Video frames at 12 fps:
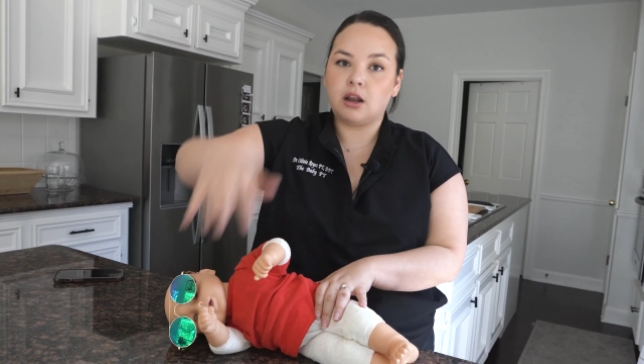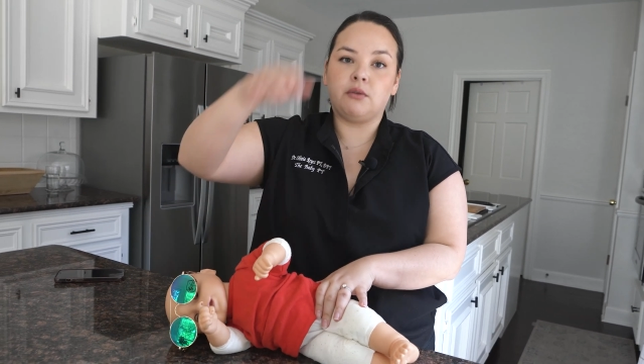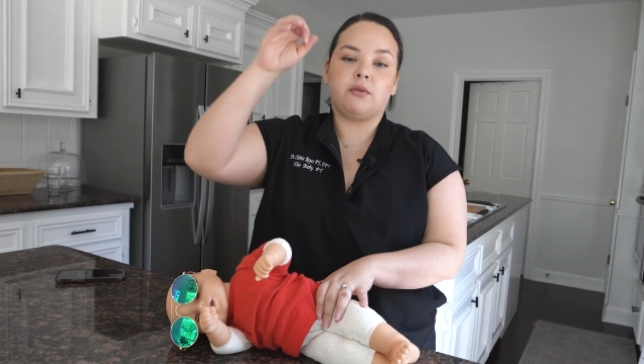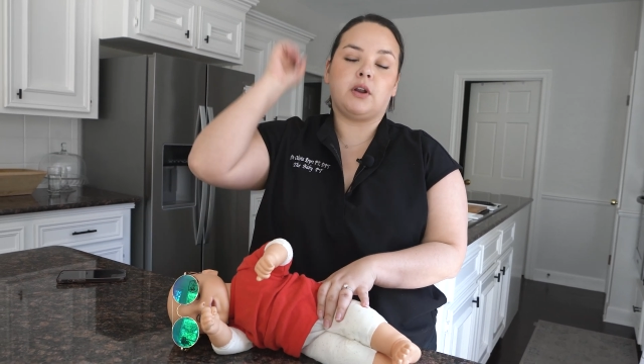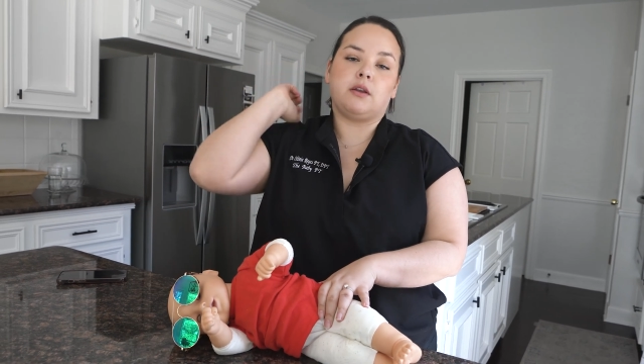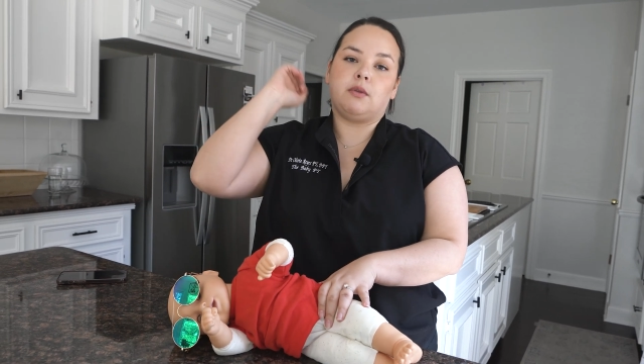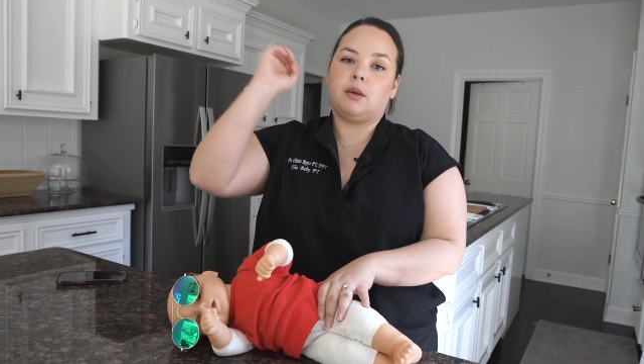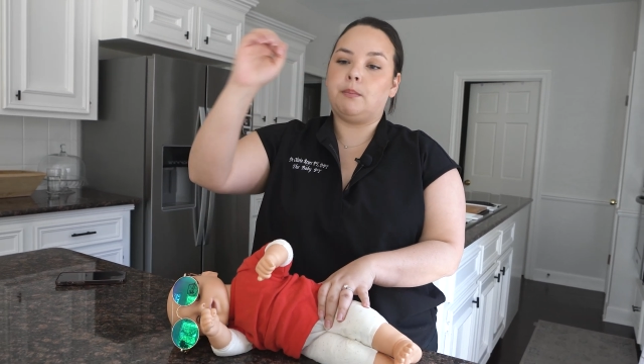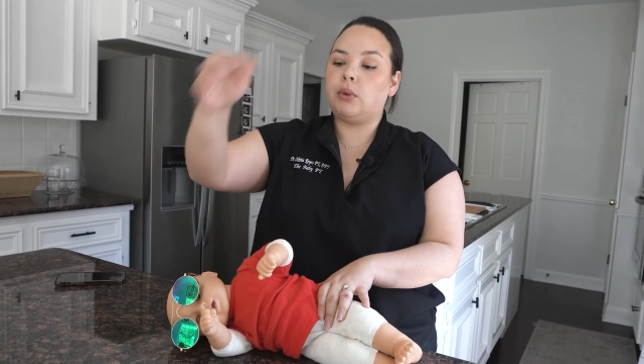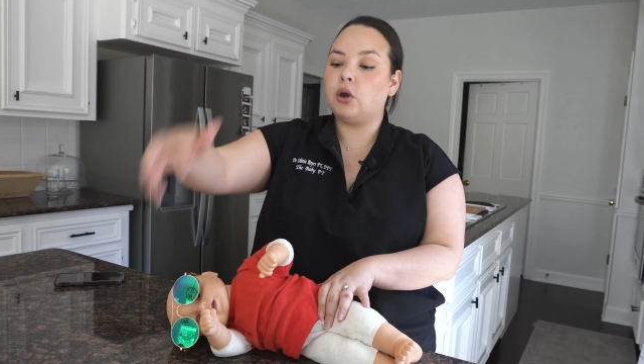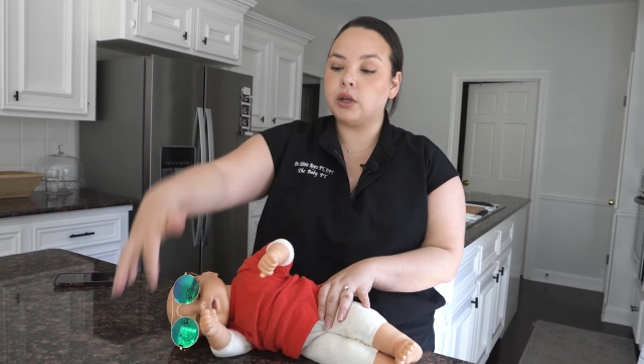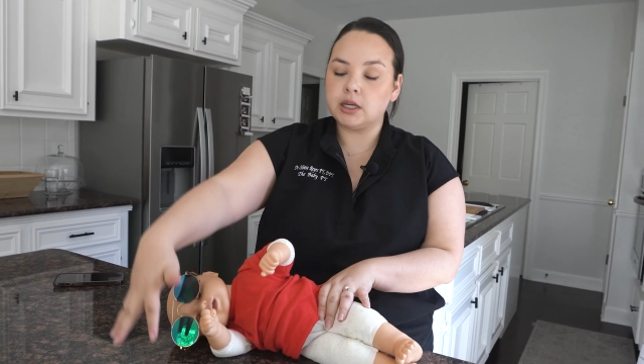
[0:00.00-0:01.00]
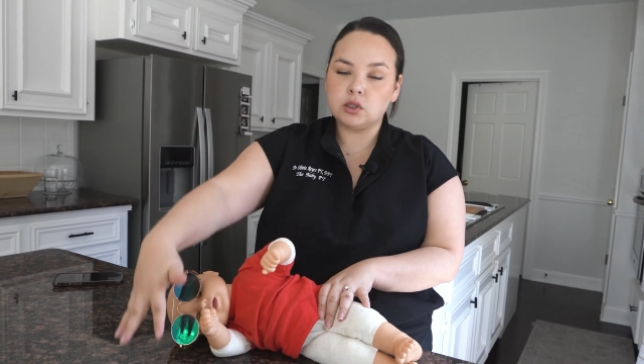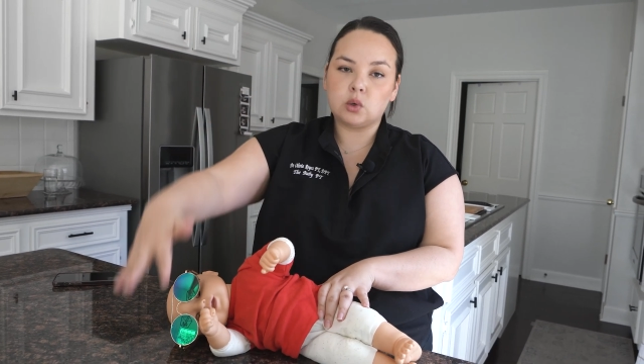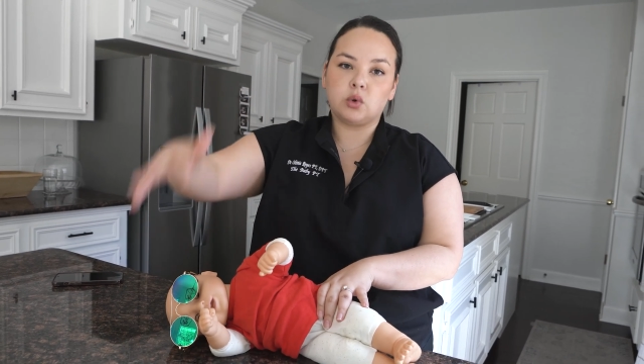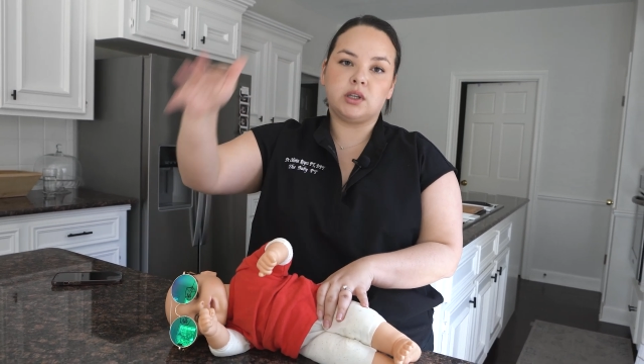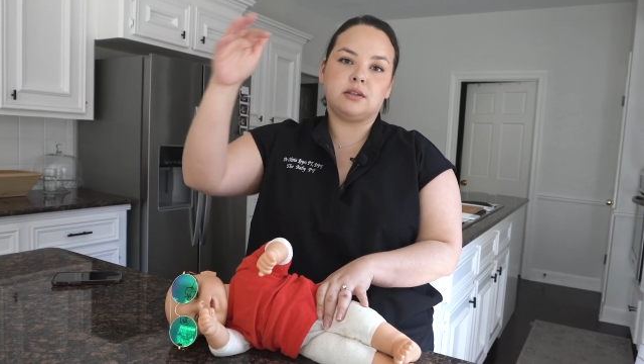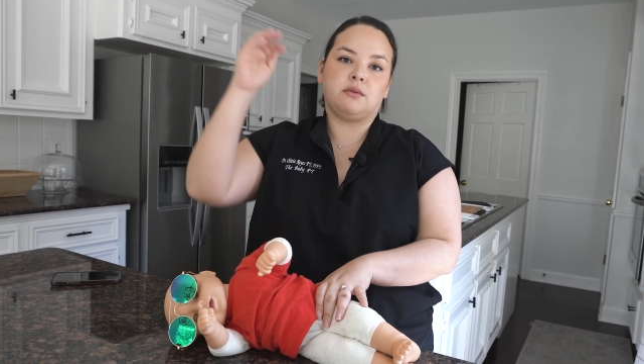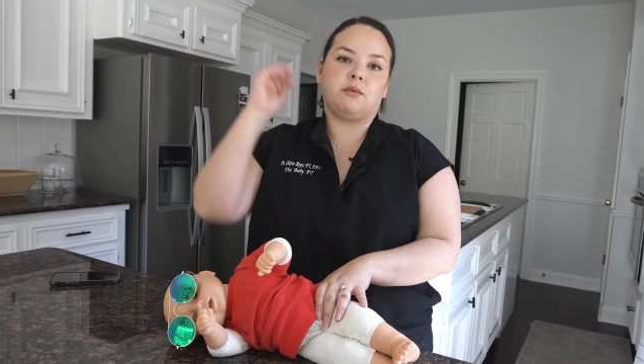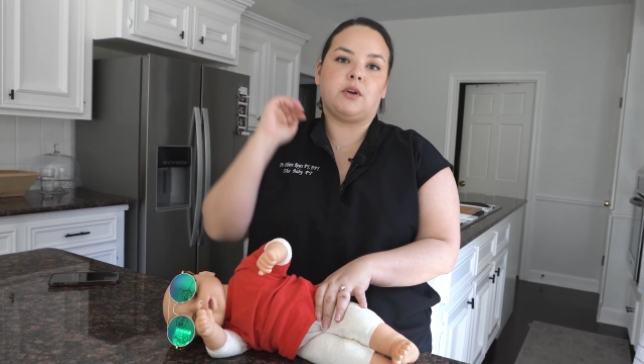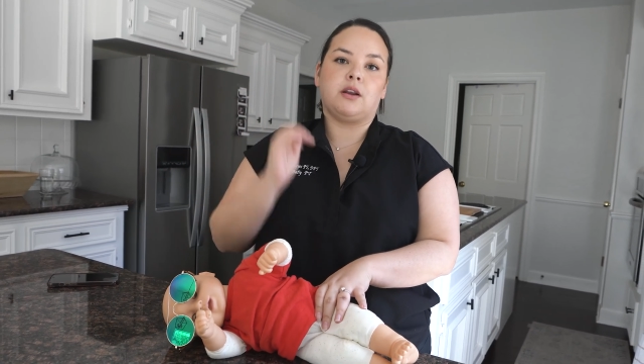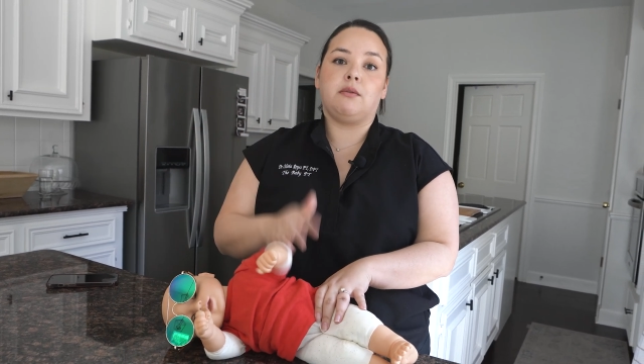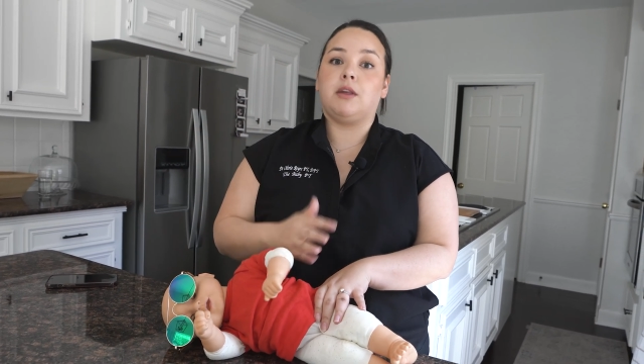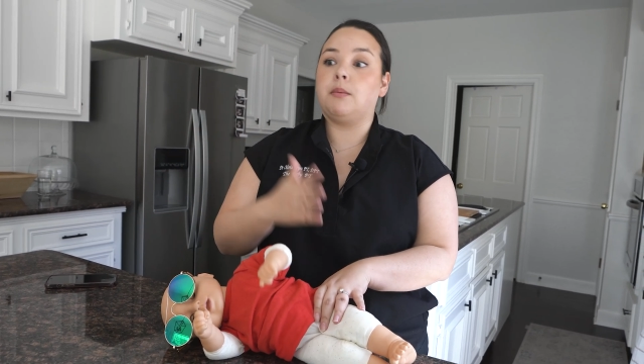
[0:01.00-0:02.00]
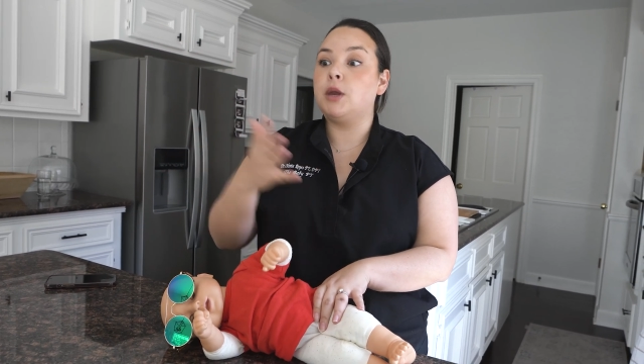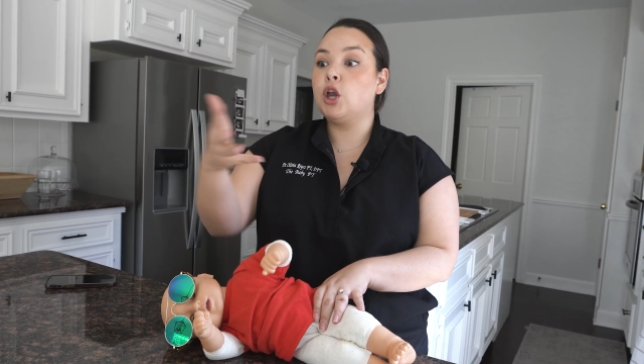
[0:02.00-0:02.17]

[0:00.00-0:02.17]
in front of them, putting toys in front of them,